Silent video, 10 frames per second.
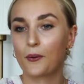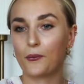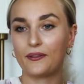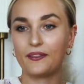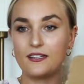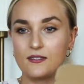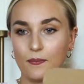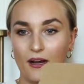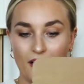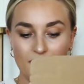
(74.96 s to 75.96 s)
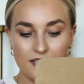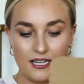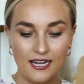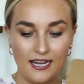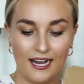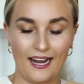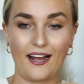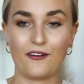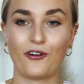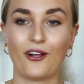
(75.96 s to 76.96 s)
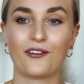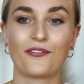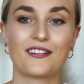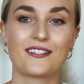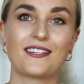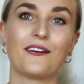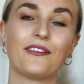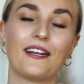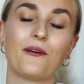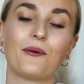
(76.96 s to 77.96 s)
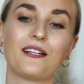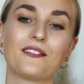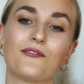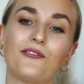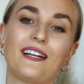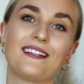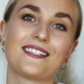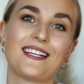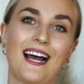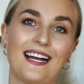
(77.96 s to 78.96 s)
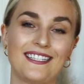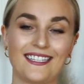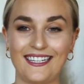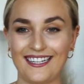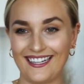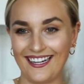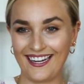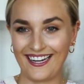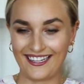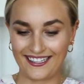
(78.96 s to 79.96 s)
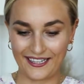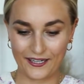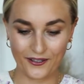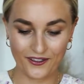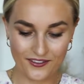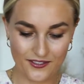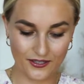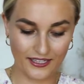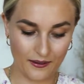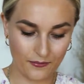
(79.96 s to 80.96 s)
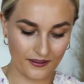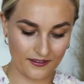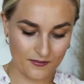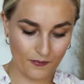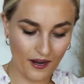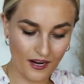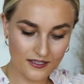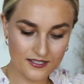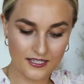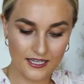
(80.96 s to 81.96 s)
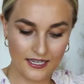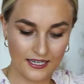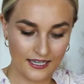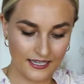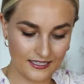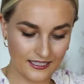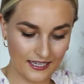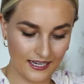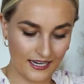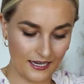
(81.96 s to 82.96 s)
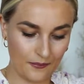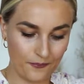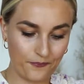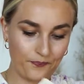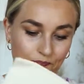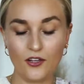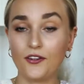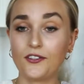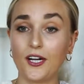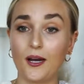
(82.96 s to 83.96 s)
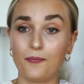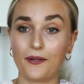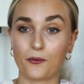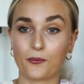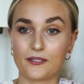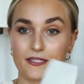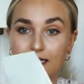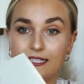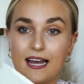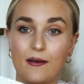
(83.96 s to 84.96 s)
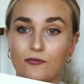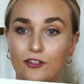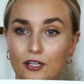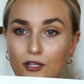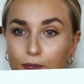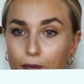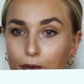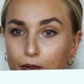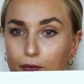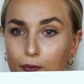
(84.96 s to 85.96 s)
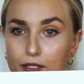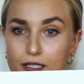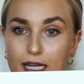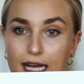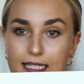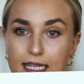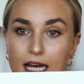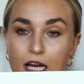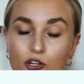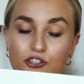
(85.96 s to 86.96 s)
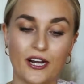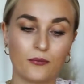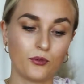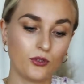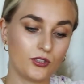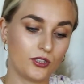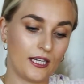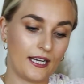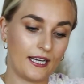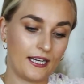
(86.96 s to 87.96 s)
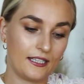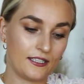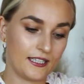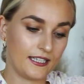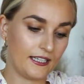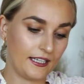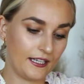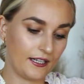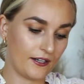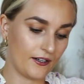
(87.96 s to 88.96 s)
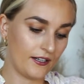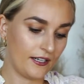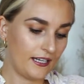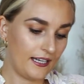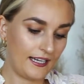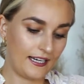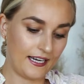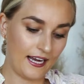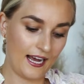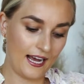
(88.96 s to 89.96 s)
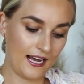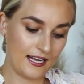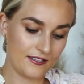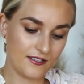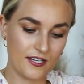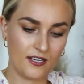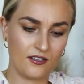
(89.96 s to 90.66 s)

with this box. I have all of the stuff that I wanted to fit inside in here. So it came with this box. It came on the top, there was this envelope which says Jacquemus, and in here it has